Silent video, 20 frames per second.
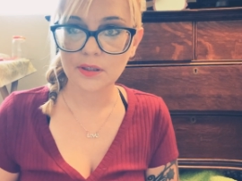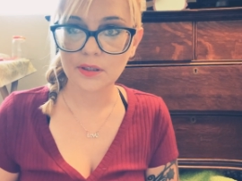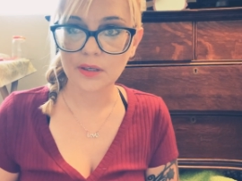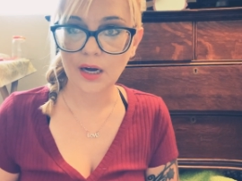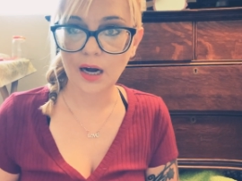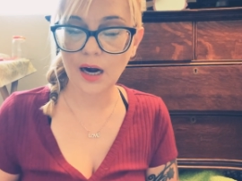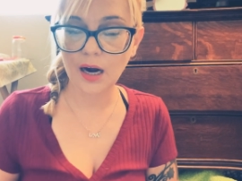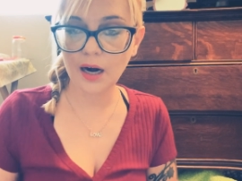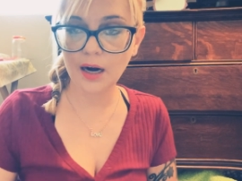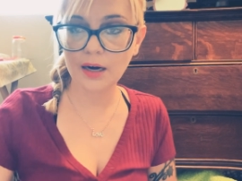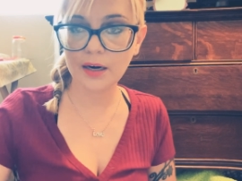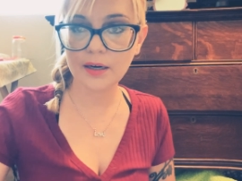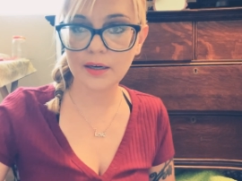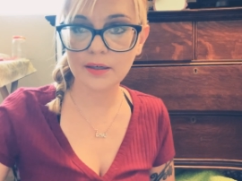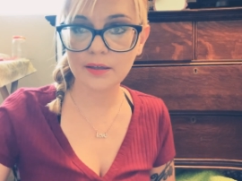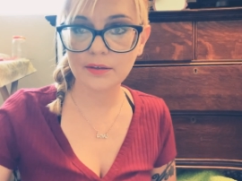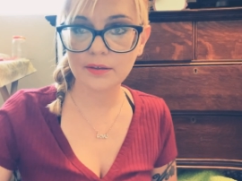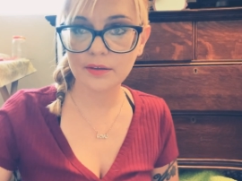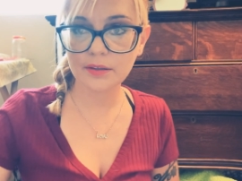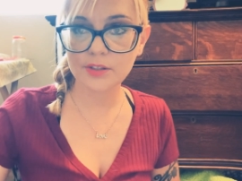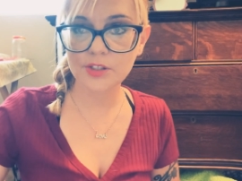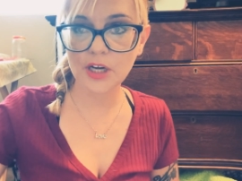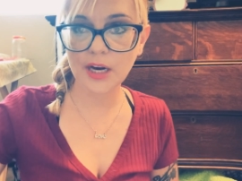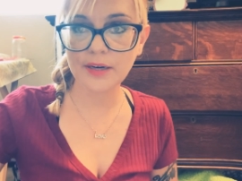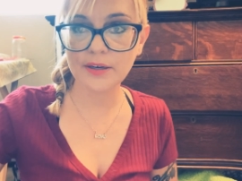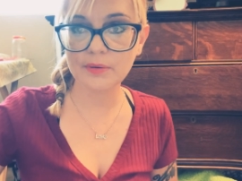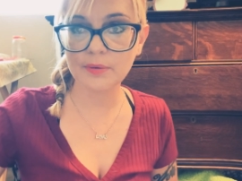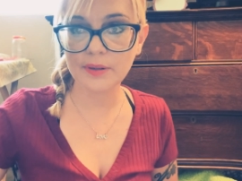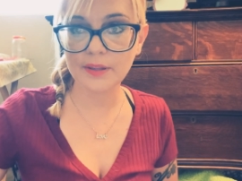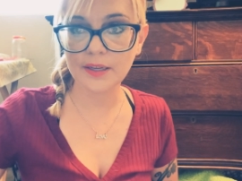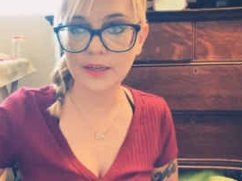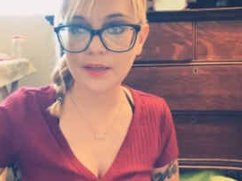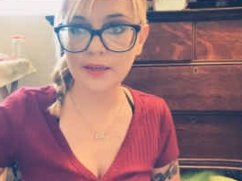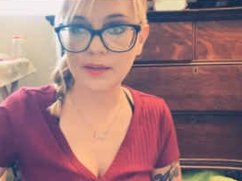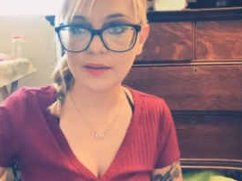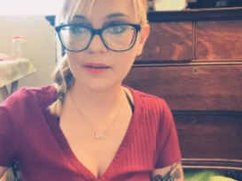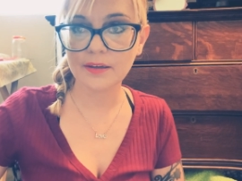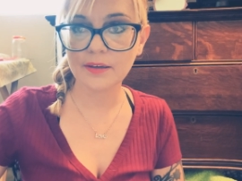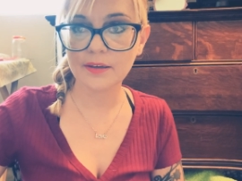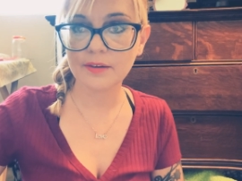are genuinely
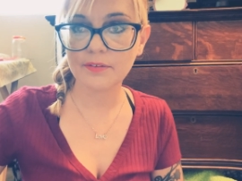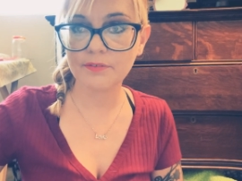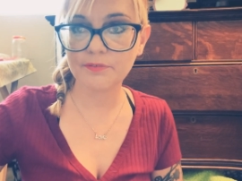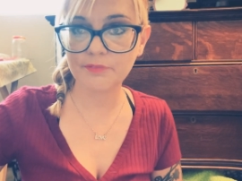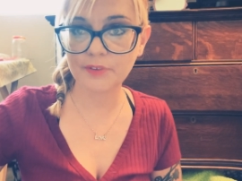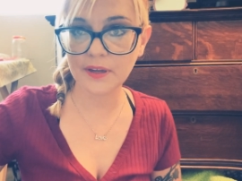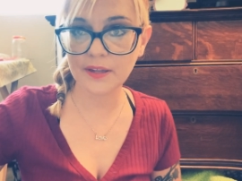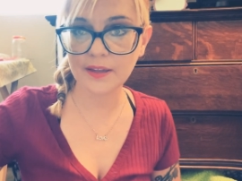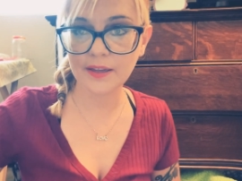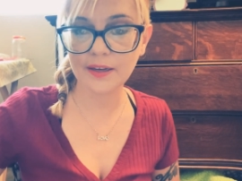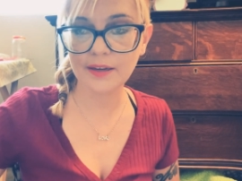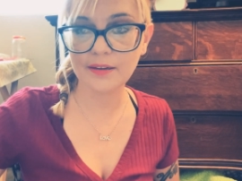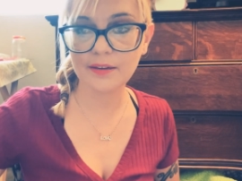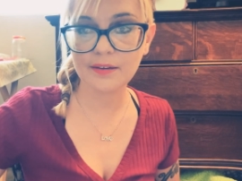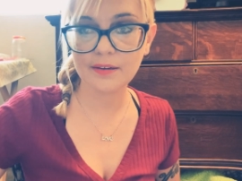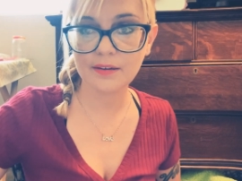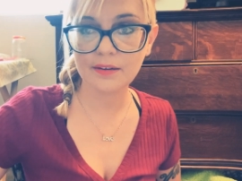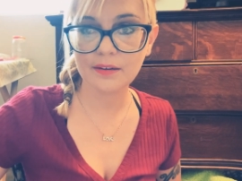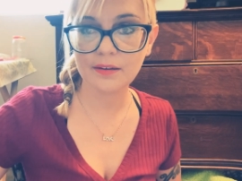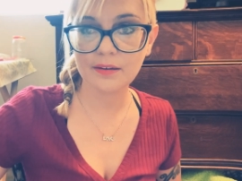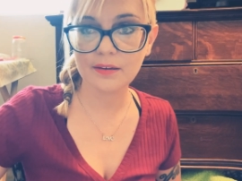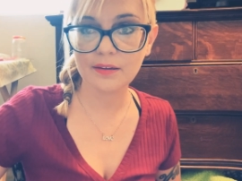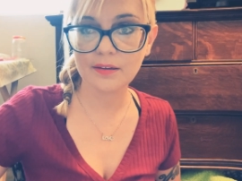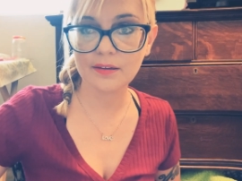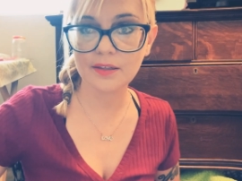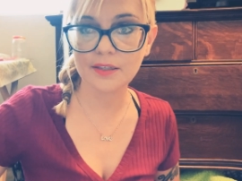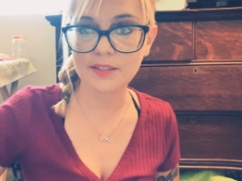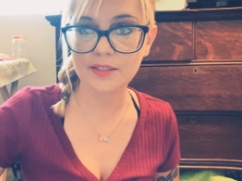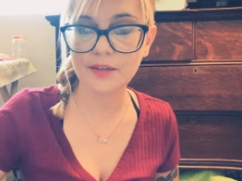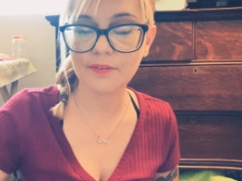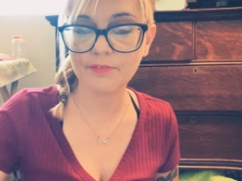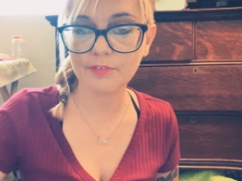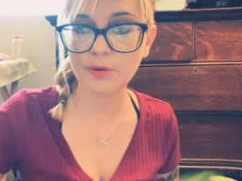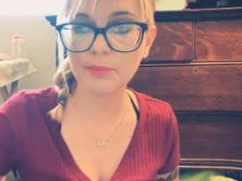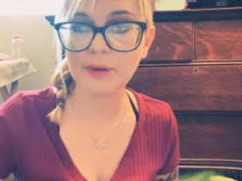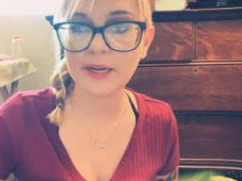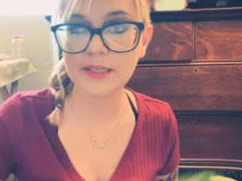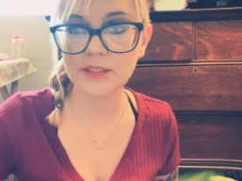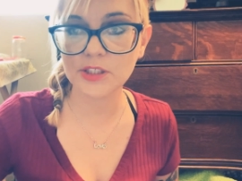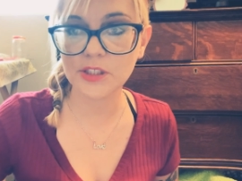feeling this
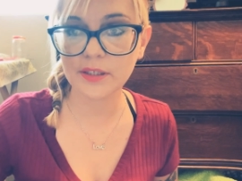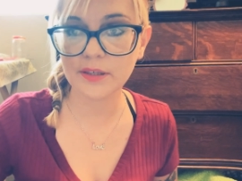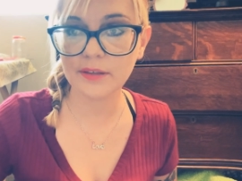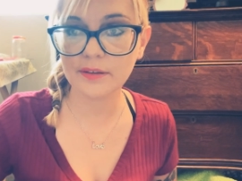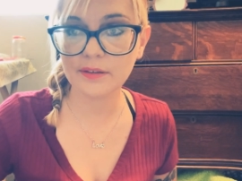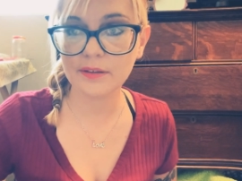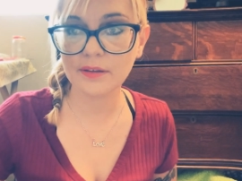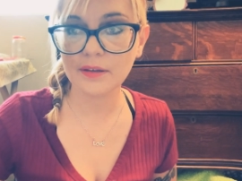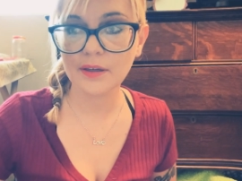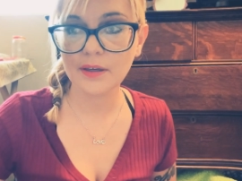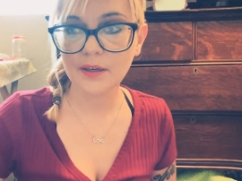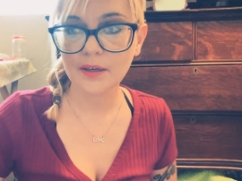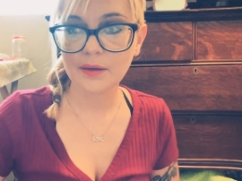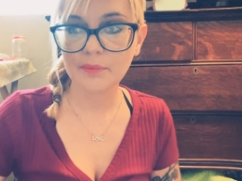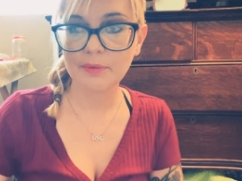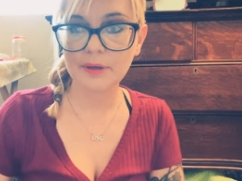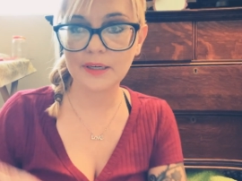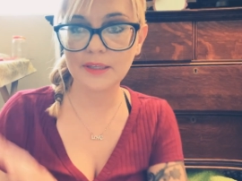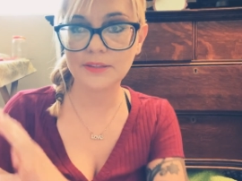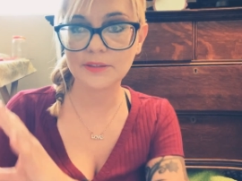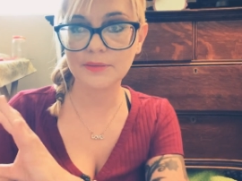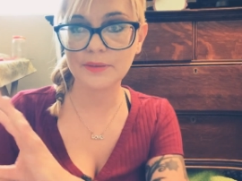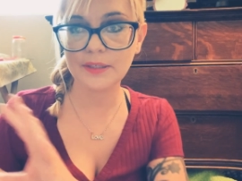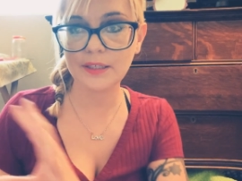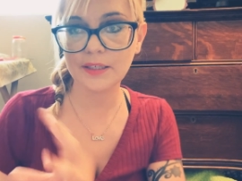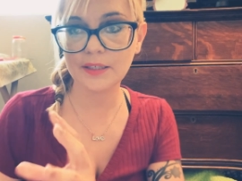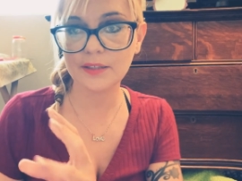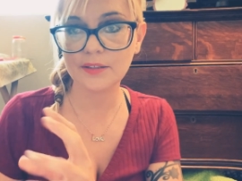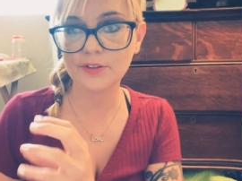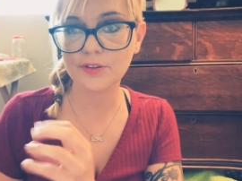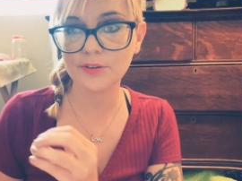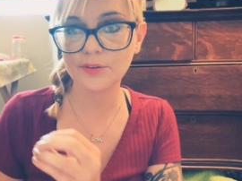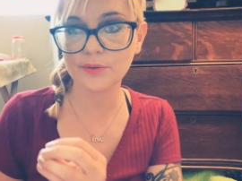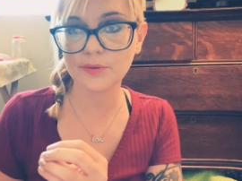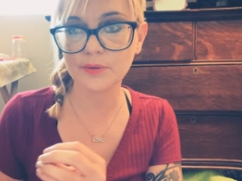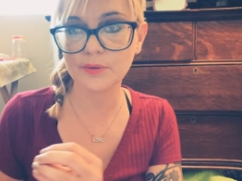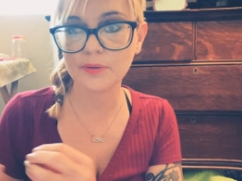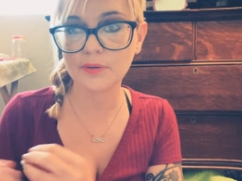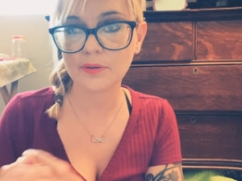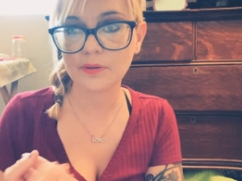information because we need
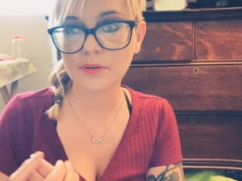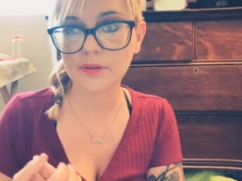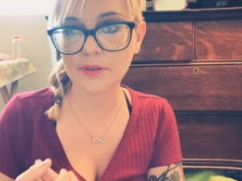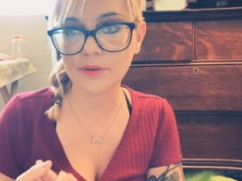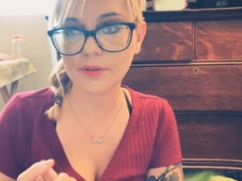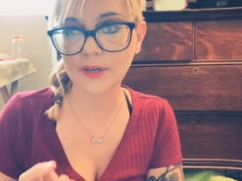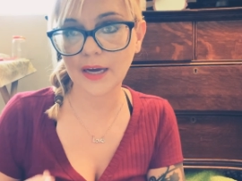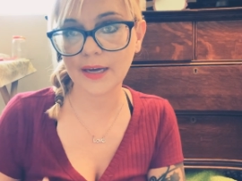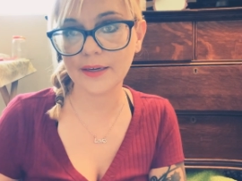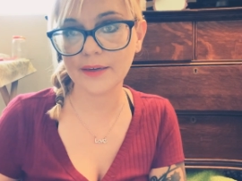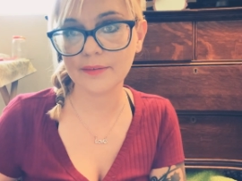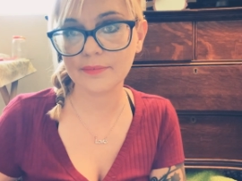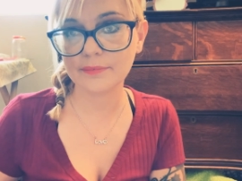to unite